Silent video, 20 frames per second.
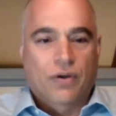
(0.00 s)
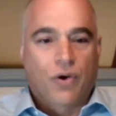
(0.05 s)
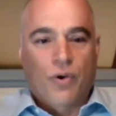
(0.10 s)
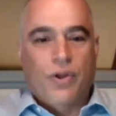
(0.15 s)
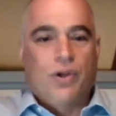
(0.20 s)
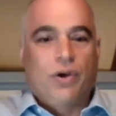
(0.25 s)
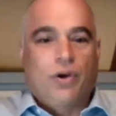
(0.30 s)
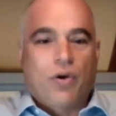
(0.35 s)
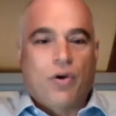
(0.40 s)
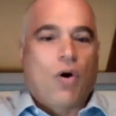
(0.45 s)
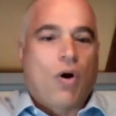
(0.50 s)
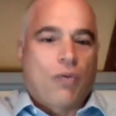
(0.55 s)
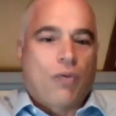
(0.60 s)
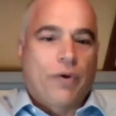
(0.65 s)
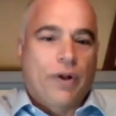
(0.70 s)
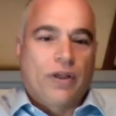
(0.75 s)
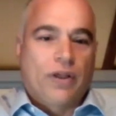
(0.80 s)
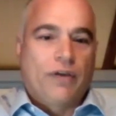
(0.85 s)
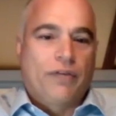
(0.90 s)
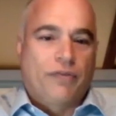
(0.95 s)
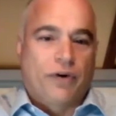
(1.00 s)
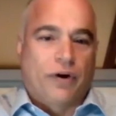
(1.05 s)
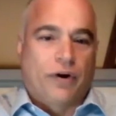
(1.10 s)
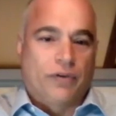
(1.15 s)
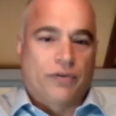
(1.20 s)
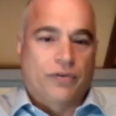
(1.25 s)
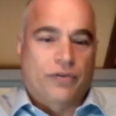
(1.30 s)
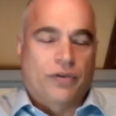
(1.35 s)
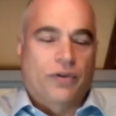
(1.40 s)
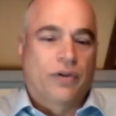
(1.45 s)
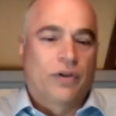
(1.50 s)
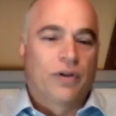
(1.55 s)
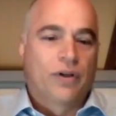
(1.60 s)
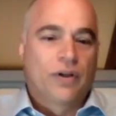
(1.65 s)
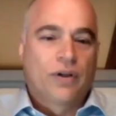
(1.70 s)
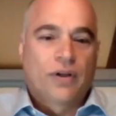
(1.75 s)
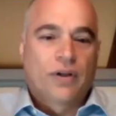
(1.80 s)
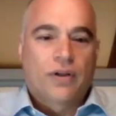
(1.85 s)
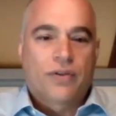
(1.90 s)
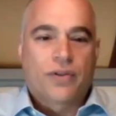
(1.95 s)
Who do you call really first?
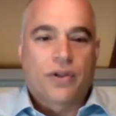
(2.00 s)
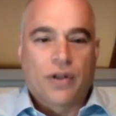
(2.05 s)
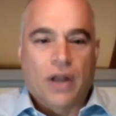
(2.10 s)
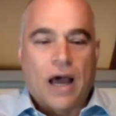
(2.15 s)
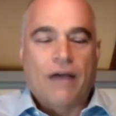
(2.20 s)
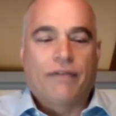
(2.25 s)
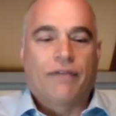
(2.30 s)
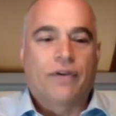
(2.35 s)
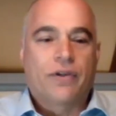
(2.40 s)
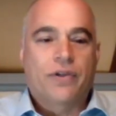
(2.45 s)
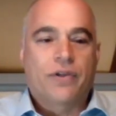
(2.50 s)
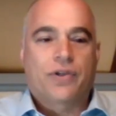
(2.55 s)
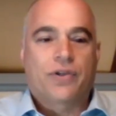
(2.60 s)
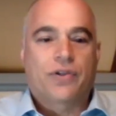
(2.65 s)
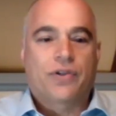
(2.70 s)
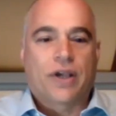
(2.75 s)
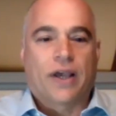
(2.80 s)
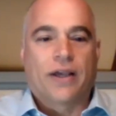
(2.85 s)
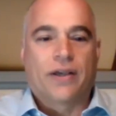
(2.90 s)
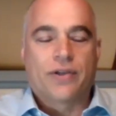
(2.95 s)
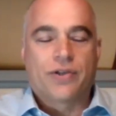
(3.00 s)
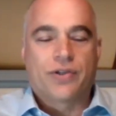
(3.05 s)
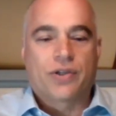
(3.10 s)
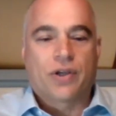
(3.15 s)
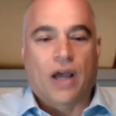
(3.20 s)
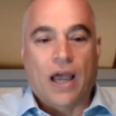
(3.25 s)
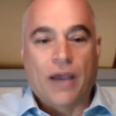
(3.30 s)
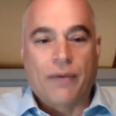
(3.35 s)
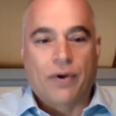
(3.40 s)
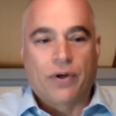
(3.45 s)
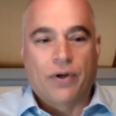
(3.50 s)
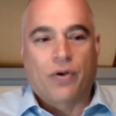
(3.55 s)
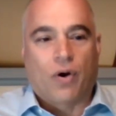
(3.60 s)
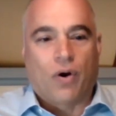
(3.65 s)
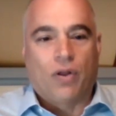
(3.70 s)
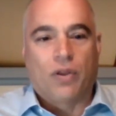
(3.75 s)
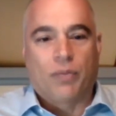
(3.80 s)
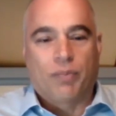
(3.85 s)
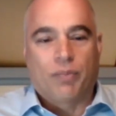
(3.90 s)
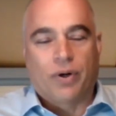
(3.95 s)
The novice says, I would
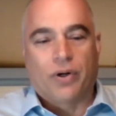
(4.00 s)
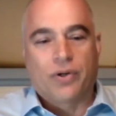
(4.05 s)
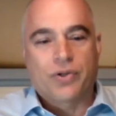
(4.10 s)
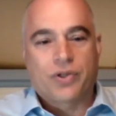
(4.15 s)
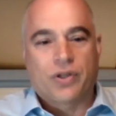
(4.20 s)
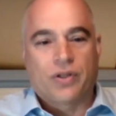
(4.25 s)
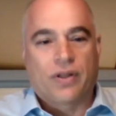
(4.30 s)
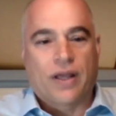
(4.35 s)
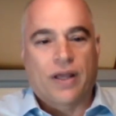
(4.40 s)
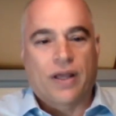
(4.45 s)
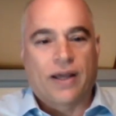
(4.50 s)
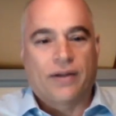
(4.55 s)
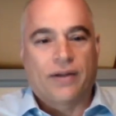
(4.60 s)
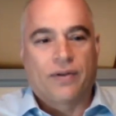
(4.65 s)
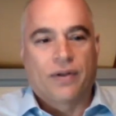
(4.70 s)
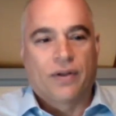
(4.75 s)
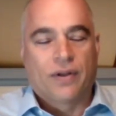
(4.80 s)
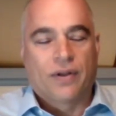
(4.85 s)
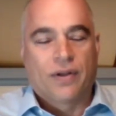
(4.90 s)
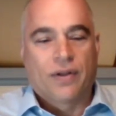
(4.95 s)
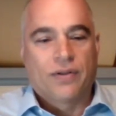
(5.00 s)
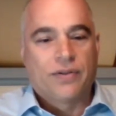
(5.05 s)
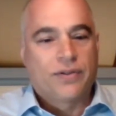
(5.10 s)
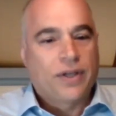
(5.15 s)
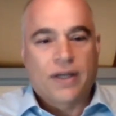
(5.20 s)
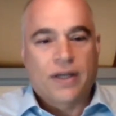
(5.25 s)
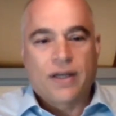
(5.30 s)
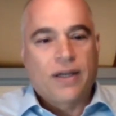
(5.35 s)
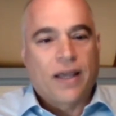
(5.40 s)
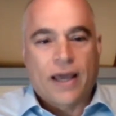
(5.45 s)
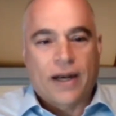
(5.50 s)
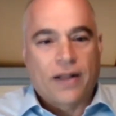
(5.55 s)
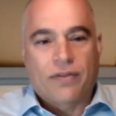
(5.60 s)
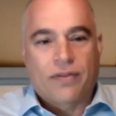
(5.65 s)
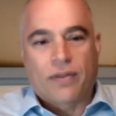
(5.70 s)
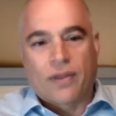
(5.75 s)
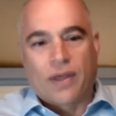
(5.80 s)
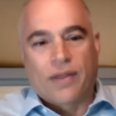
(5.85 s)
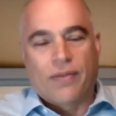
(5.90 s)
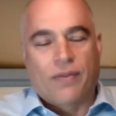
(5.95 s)
call the person that didn't get
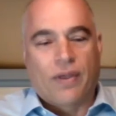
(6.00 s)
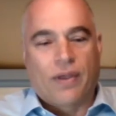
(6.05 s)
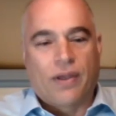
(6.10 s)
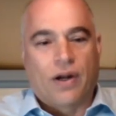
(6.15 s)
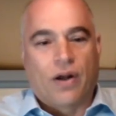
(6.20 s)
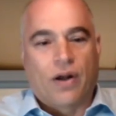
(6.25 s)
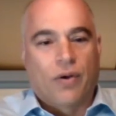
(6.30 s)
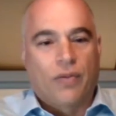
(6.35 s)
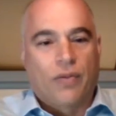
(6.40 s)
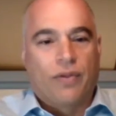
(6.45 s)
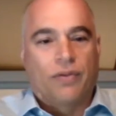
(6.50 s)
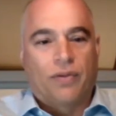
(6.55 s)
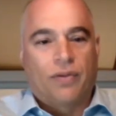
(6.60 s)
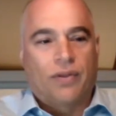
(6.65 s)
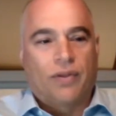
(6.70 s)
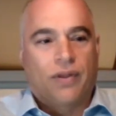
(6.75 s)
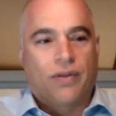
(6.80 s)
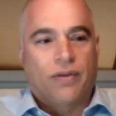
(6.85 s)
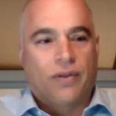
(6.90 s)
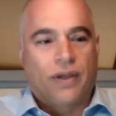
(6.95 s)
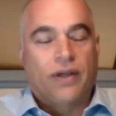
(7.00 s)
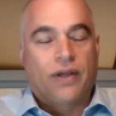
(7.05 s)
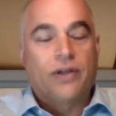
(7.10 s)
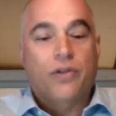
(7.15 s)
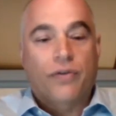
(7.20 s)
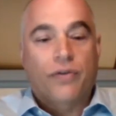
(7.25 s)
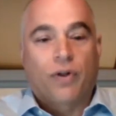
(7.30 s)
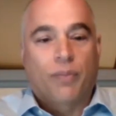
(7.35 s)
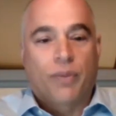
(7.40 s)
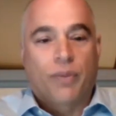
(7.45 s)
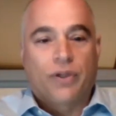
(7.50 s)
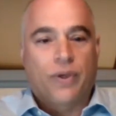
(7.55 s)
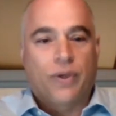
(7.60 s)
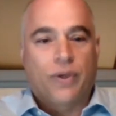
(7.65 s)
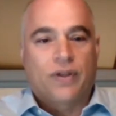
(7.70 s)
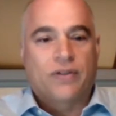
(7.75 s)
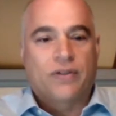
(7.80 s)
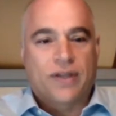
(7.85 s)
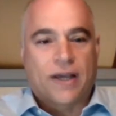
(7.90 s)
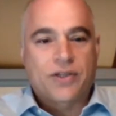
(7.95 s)
it, and the interval
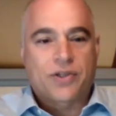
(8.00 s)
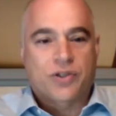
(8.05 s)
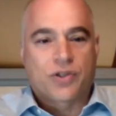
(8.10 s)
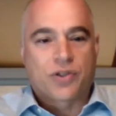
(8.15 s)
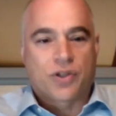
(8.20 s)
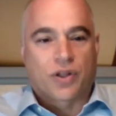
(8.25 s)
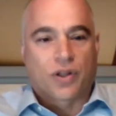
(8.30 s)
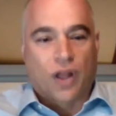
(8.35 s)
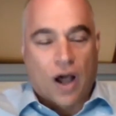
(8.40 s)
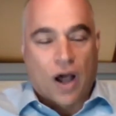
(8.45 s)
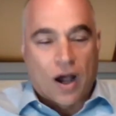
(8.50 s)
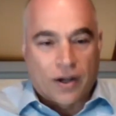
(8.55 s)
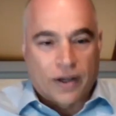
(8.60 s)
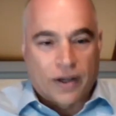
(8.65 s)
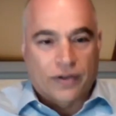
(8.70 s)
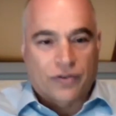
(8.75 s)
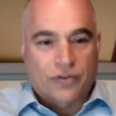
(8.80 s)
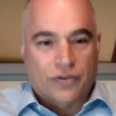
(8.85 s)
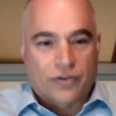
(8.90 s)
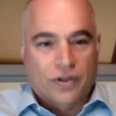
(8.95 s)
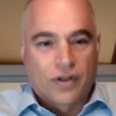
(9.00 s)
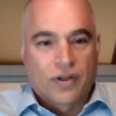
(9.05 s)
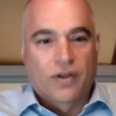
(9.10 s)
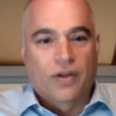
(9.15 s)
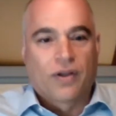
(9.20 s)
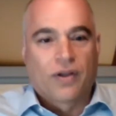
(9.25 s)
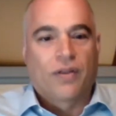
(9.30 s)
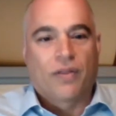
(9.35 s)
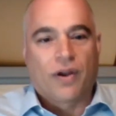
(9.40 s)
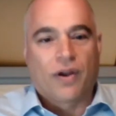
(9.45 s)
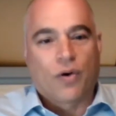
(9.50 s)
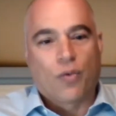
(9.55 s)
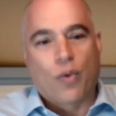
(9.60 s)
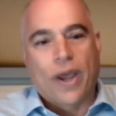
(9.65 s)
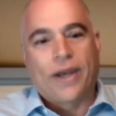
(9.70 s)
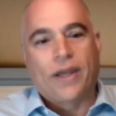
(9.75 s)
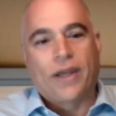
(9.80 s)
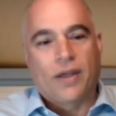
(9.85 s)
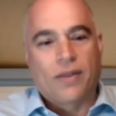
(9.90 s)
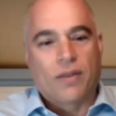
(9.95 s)
between the tests is the longest. They're
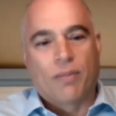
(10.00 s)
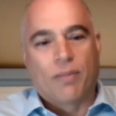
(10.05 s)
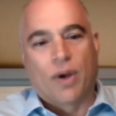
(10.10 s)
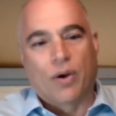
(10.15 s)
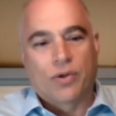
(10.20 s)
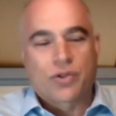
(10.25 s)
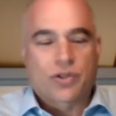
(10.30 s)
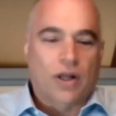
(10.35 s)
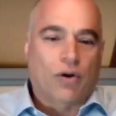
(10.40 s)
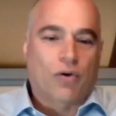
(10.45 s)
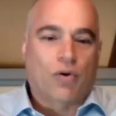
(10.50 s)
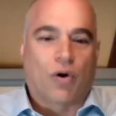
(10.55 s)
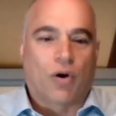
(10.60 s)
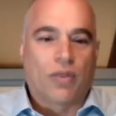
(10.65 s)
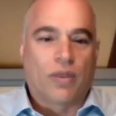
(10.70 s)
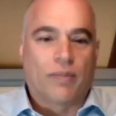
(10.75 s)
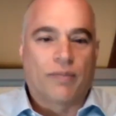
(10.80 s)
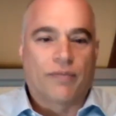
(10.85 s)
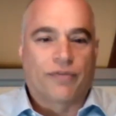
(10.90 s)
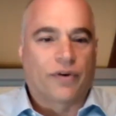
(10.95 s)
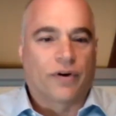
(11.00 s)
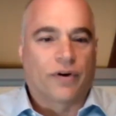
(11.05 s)
waiting the most. I'll call them